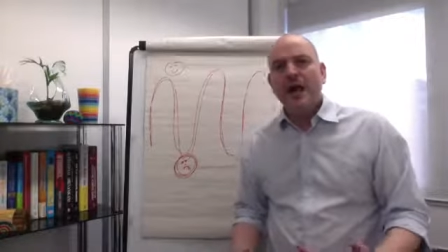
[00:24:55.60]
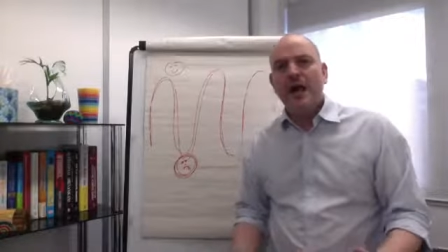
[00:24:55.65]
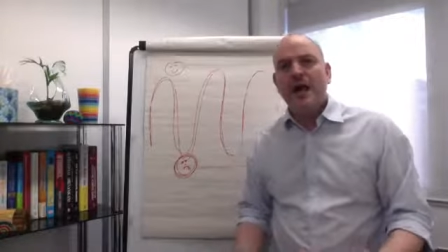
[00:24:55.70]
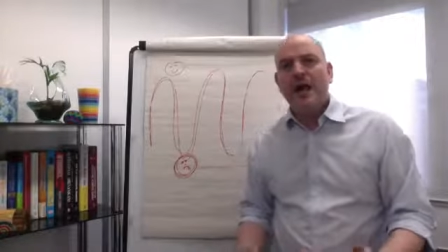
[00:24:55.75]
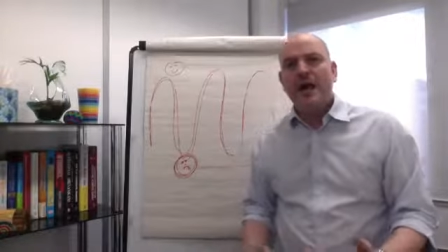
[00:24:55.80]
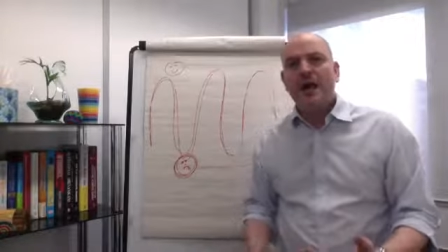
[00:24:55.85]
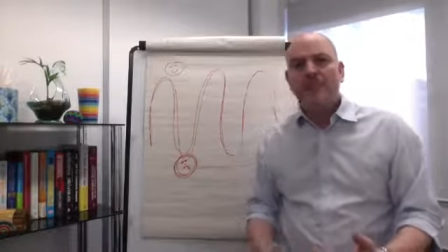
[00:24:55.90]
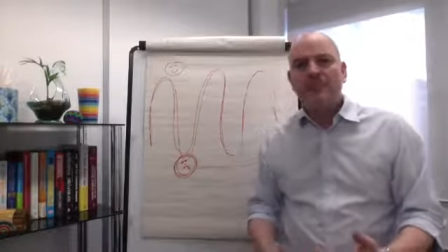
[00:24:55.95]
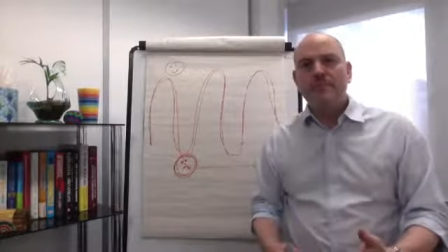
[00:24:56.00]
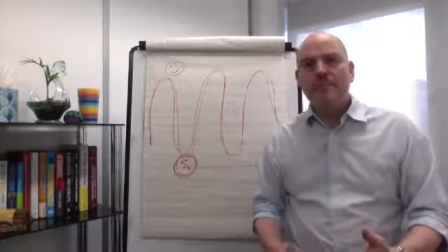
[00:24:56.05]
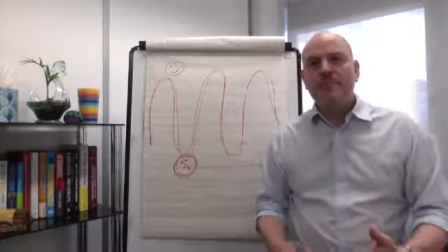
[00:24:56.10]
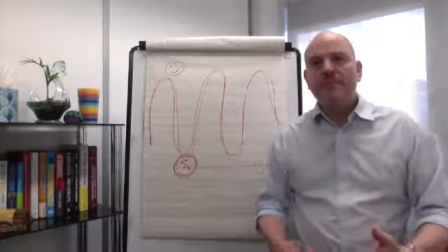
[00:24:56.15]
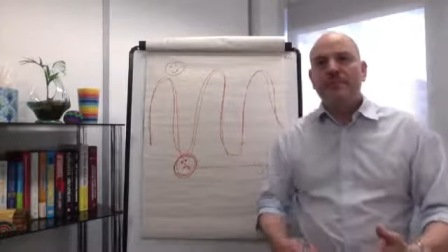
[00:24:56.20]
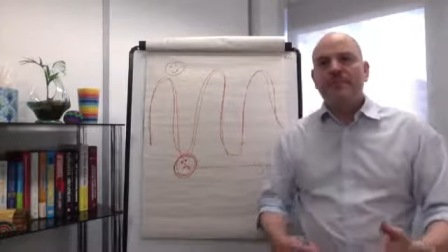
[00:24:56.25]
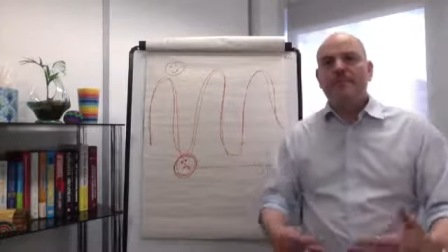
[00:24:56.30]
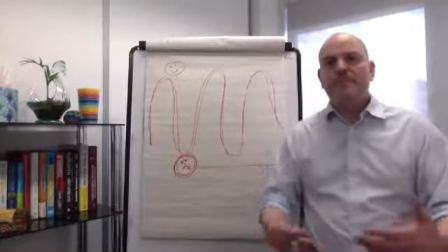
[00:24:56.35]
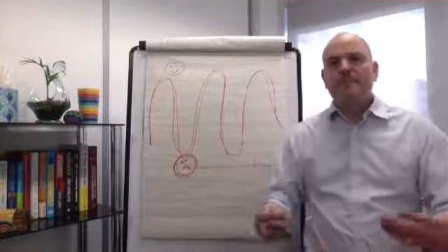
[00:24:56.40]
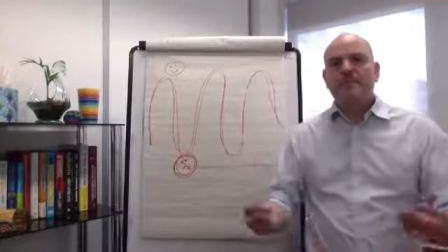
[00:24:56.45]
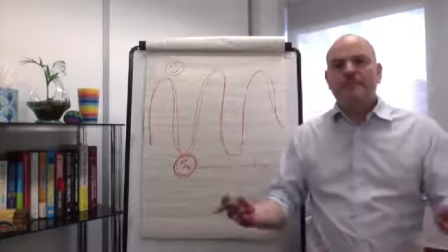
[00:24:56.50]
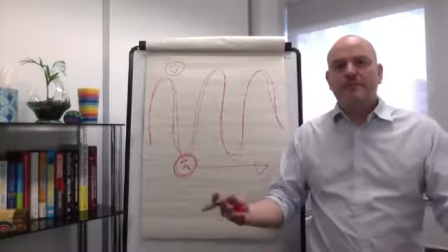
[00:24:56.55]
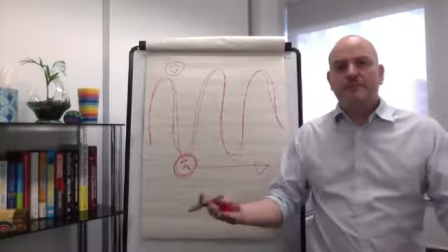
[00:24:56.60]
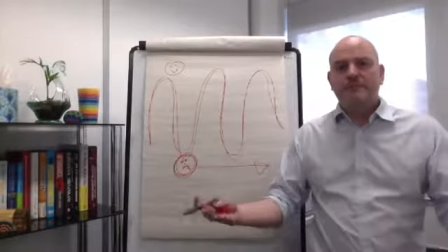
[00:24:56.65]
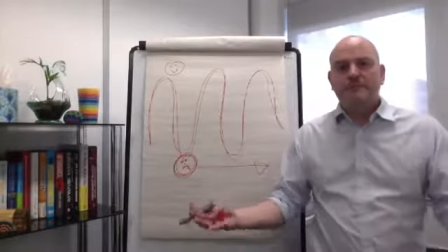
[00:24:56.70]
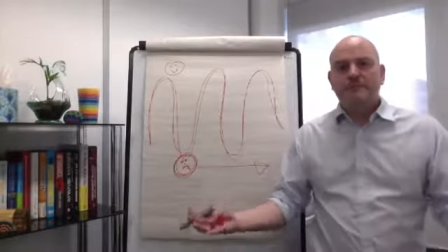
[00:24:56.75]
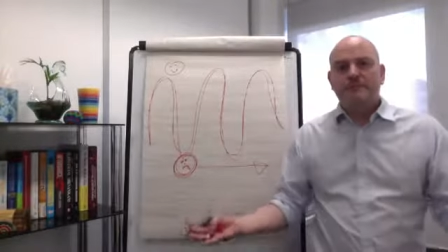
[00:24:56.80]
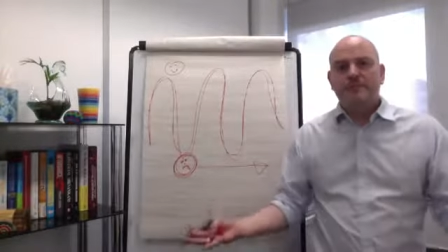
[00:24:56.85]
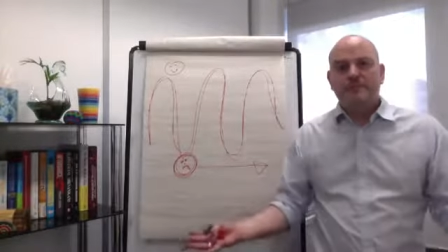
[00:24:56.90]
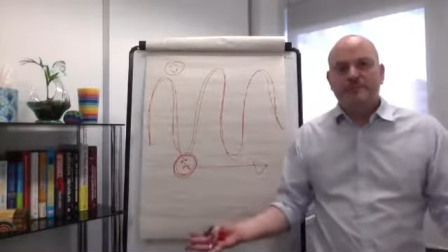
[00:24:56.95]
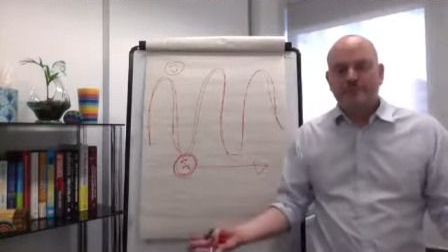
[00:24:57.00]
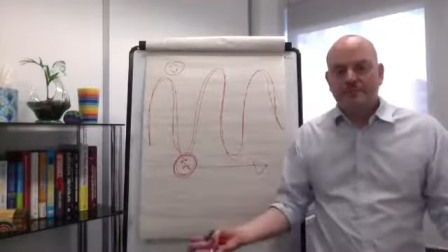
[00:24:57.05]
I'm
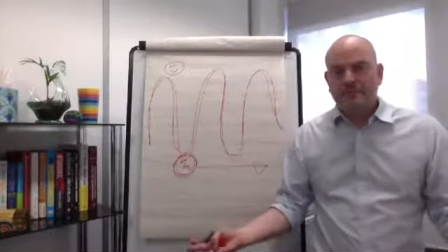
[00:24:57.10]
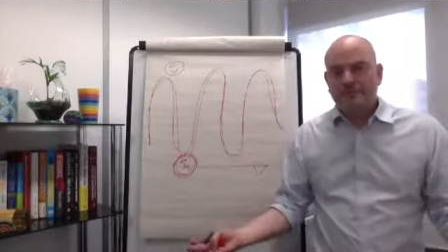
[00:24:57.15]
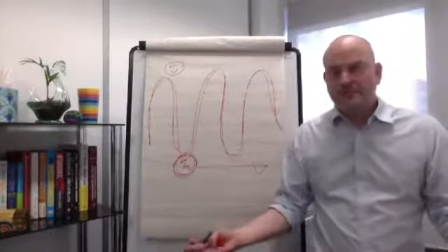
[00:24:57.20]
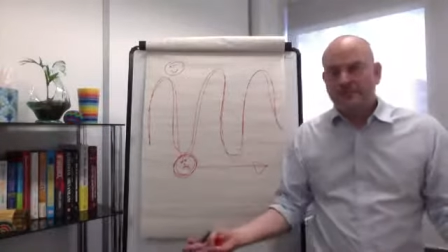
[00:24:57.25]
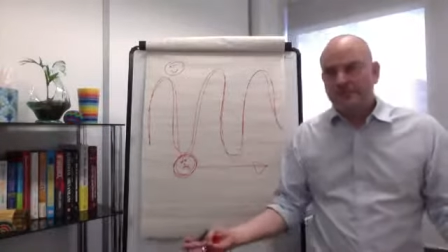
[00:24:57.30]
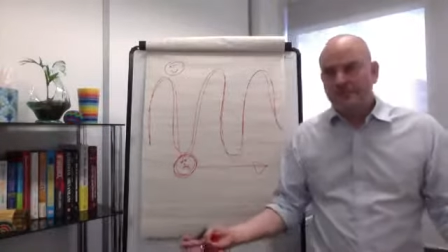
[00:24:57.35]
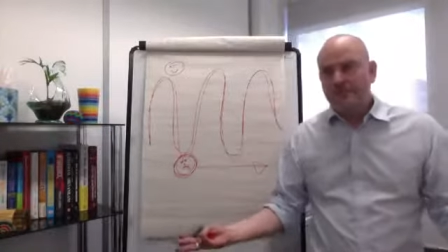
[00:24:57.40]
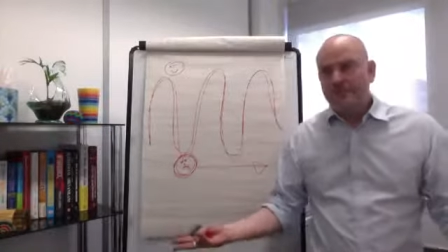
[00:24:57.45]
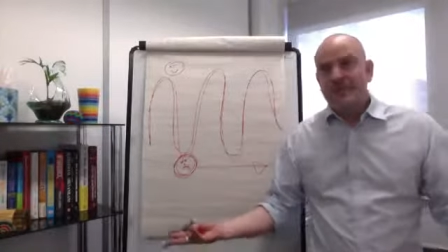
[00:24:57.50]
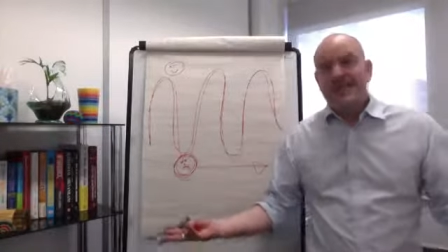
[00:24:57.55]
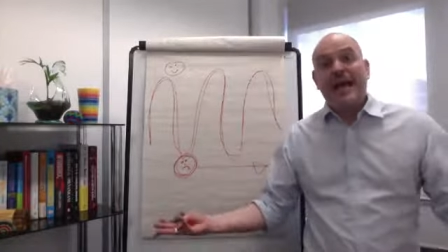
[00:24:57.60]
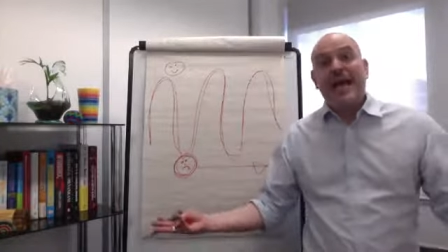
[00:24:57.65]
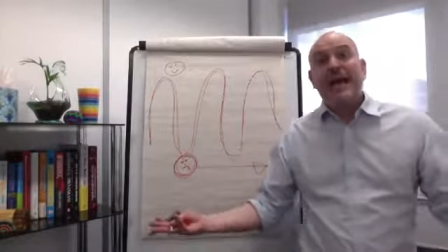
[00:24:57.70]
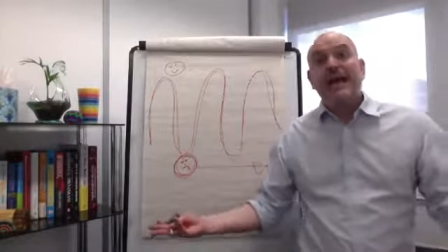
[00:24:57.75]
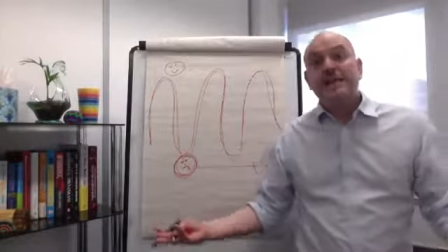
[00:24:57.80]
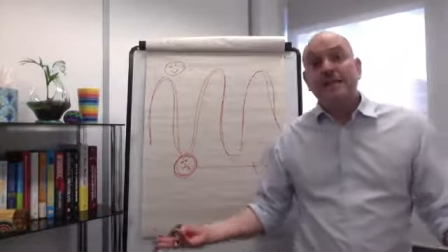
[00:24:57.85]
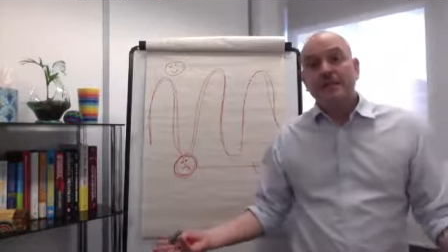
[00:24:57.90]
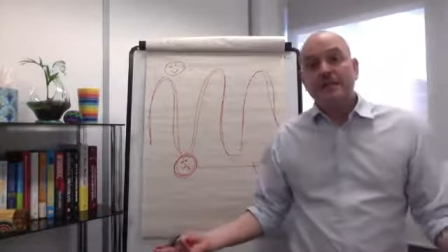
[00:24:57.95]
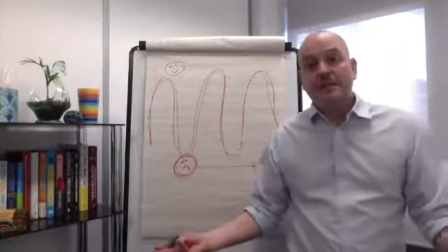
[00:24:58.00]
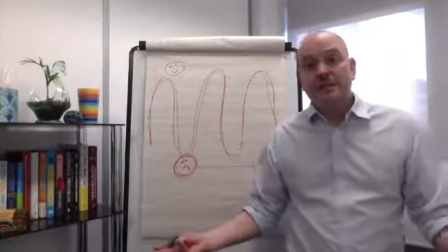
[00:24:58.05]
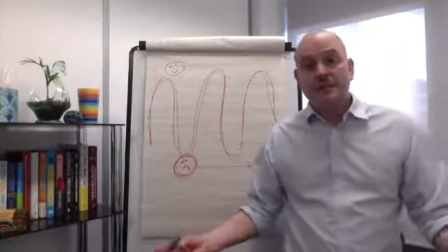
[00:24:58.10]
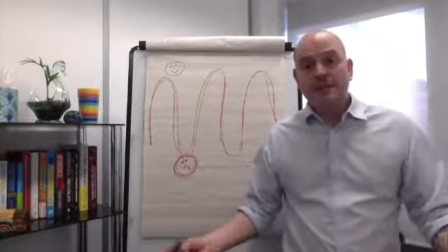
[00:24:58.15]
sad,